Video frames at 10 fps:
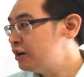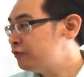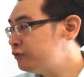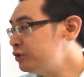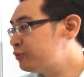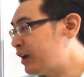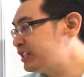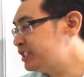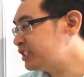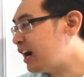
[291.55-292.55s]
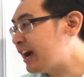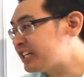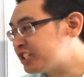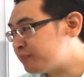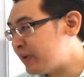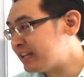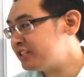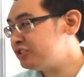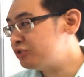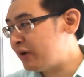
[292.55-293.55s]
food prices are
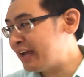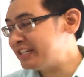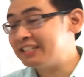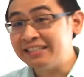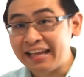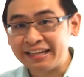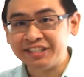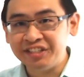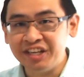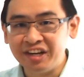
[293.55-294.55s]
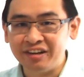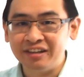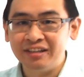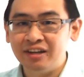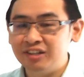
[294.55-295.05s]
expected to raise next year